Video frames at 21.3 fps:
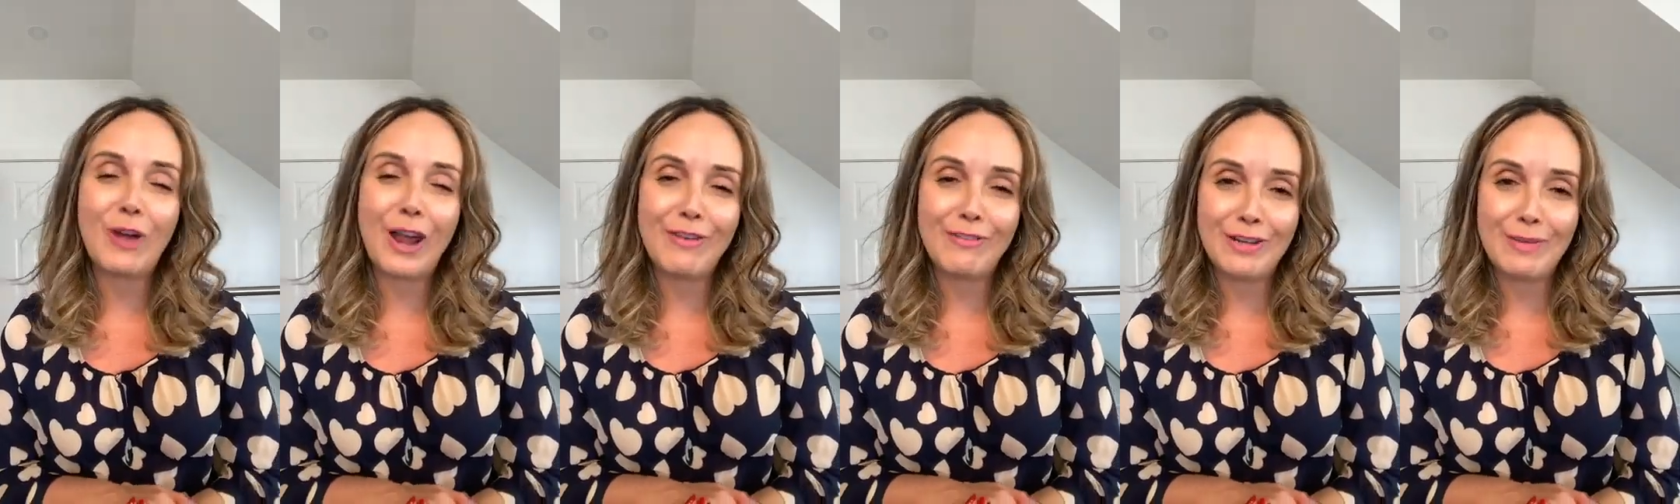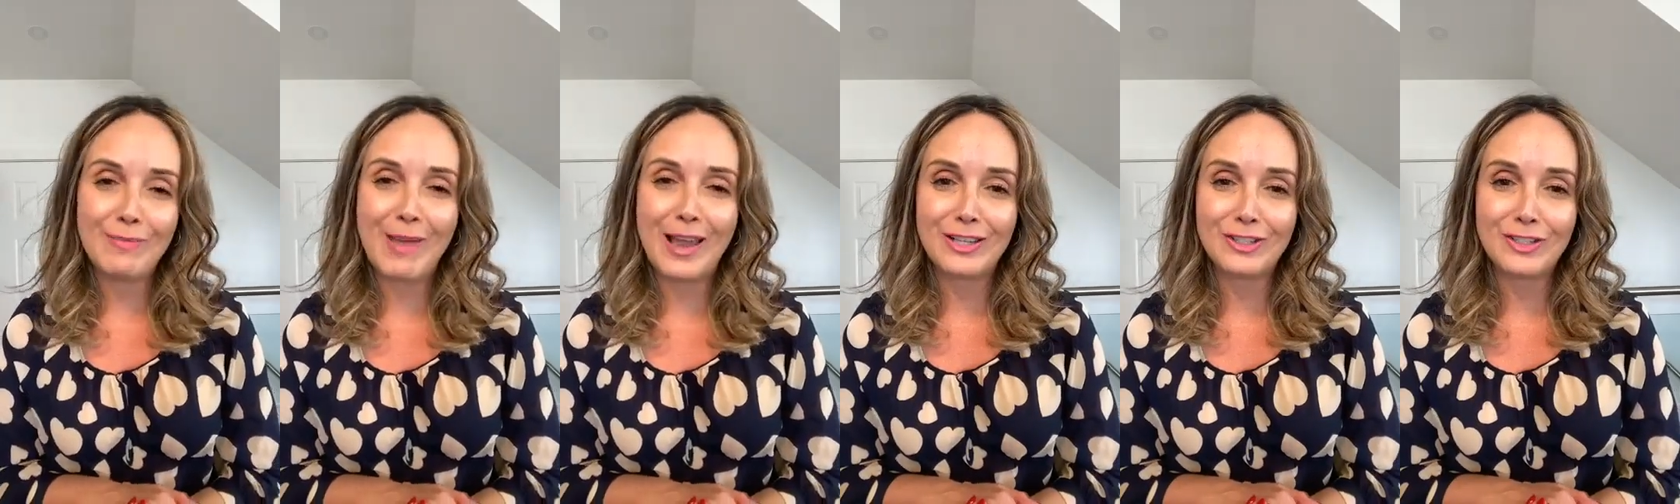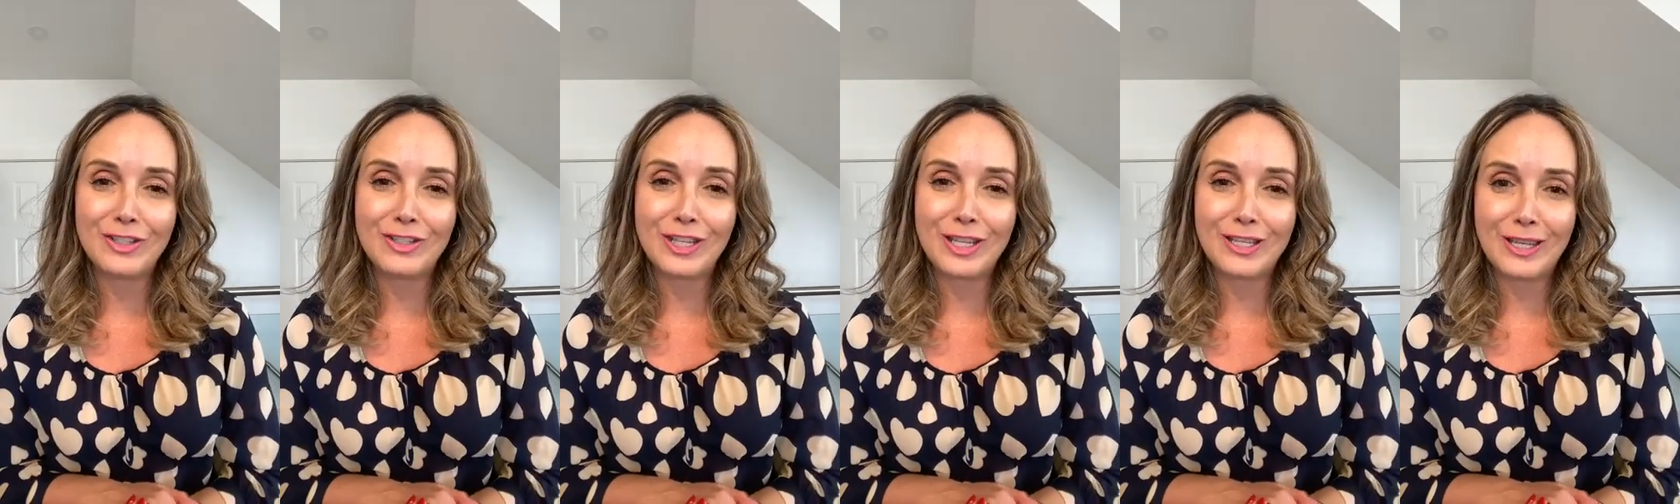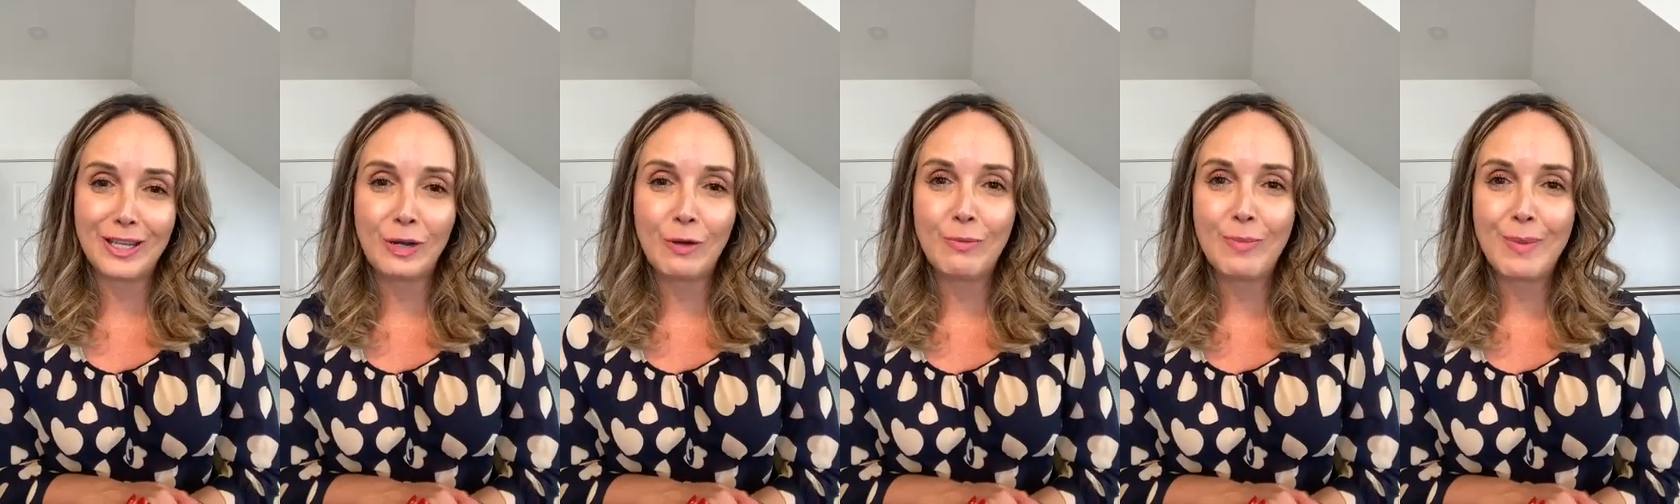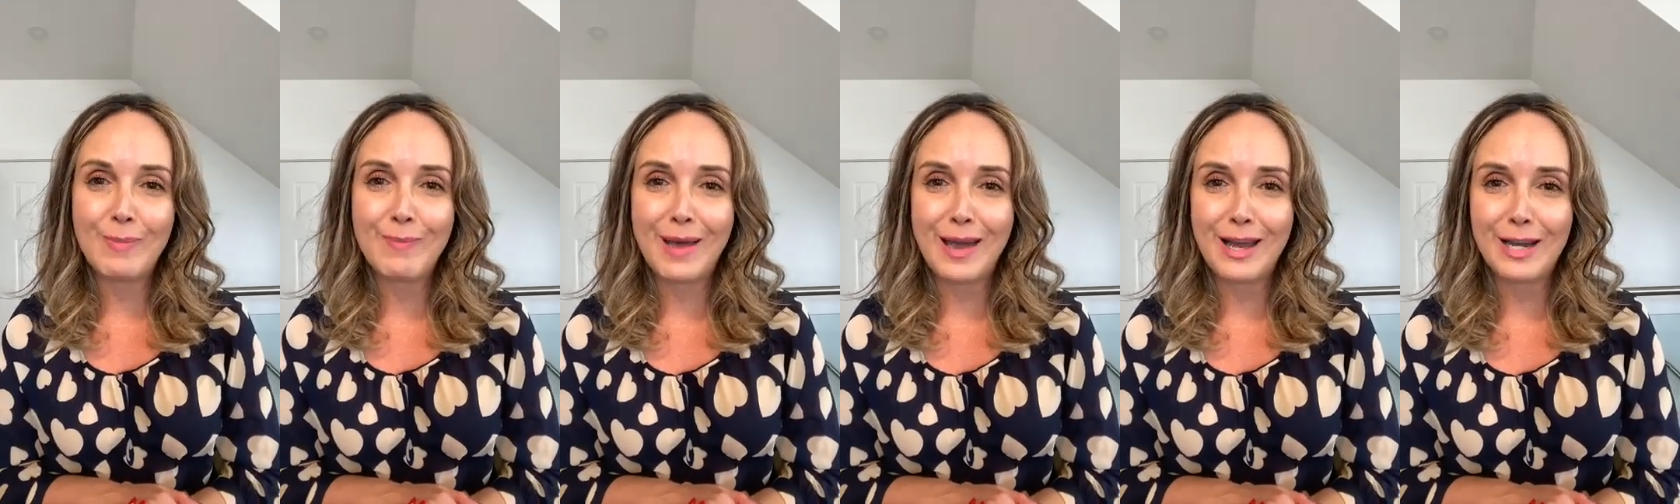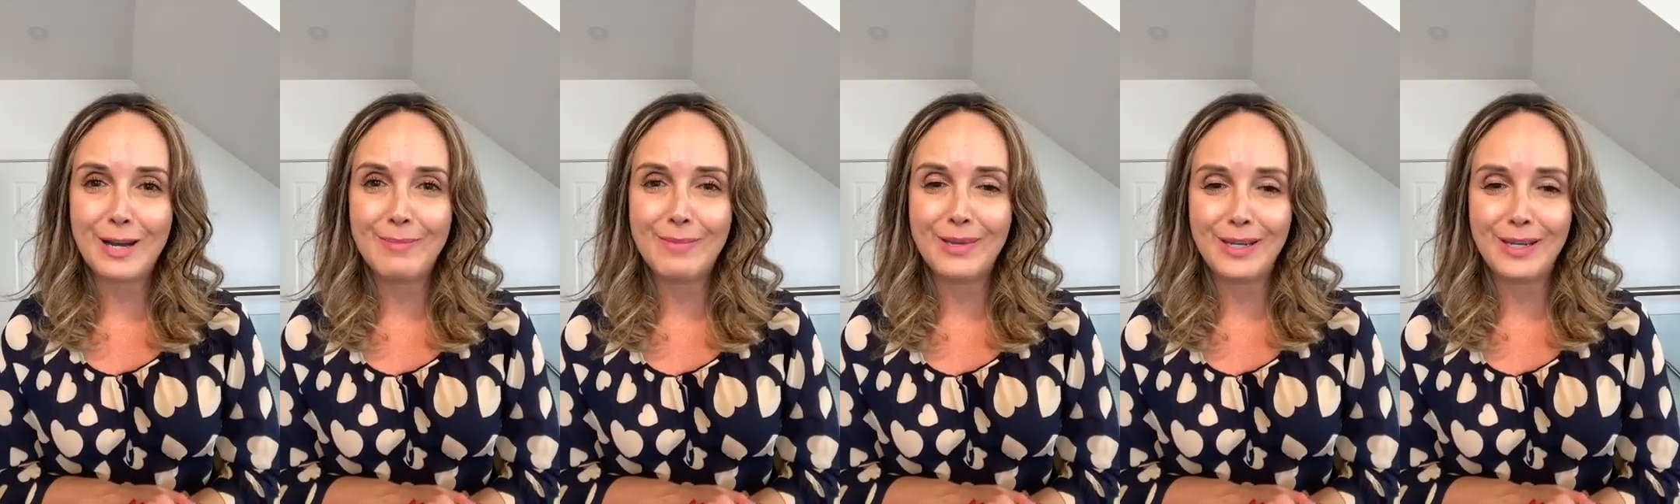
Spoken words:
private message. I think will be better